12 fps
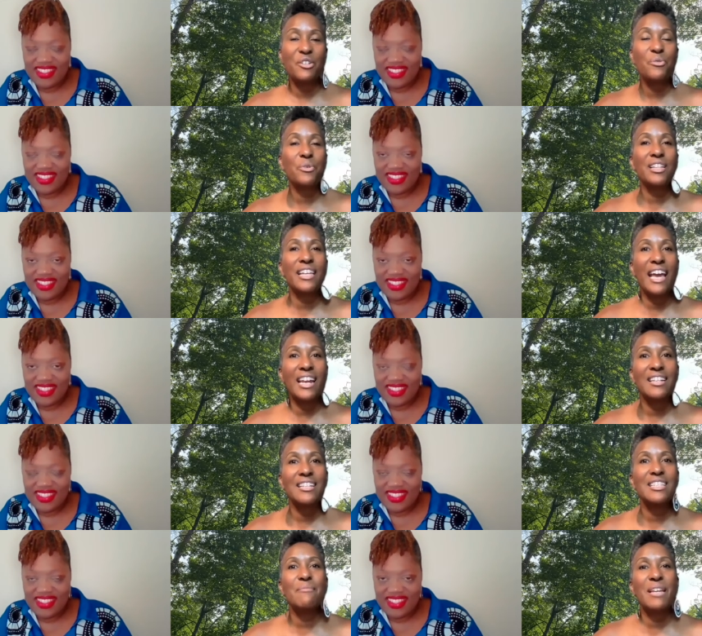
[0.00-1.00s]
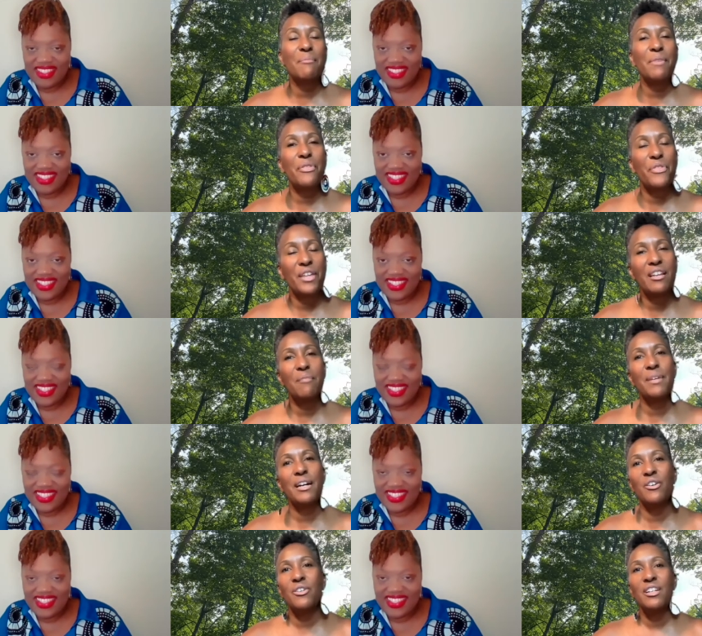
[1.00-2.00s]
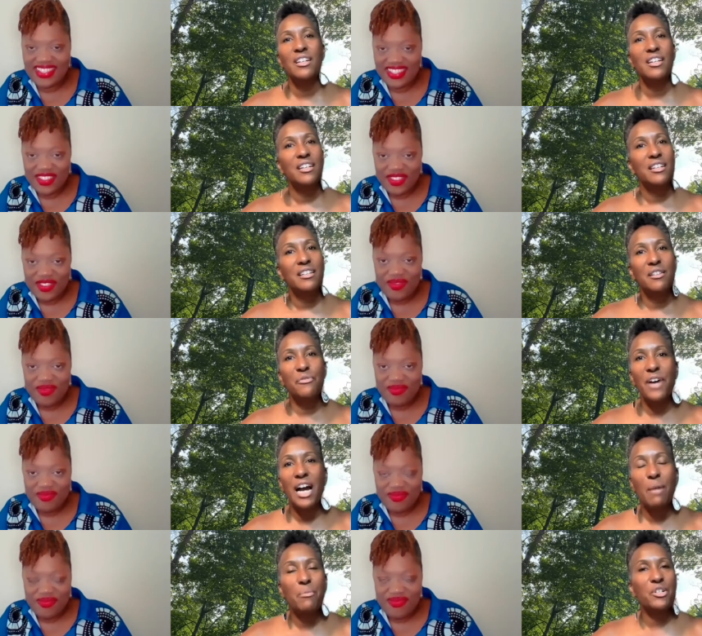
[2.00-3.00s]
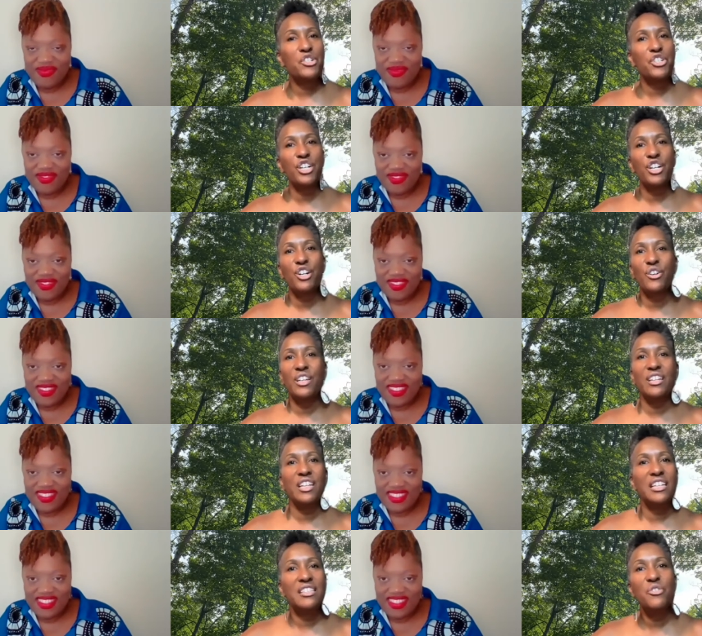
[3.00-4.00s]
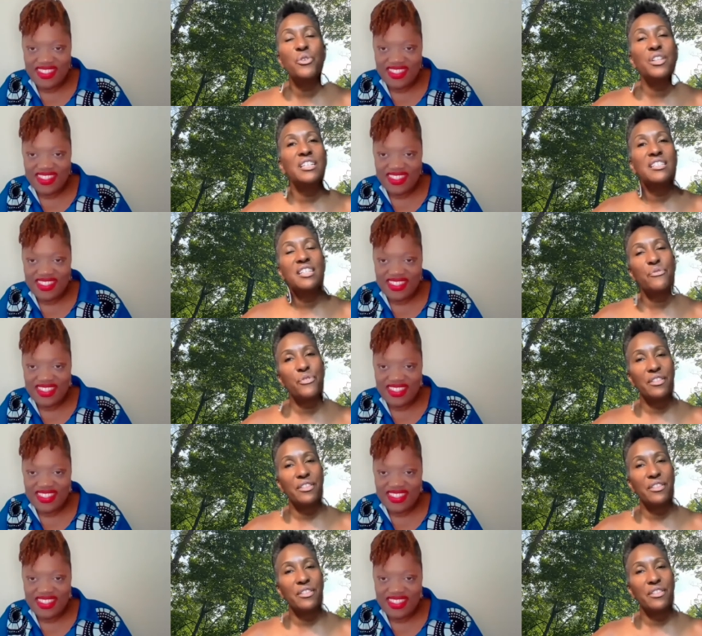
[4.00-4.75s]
Speaker 1: you were the catalyst to make me think about the vibe with Cheryl and, and doing these different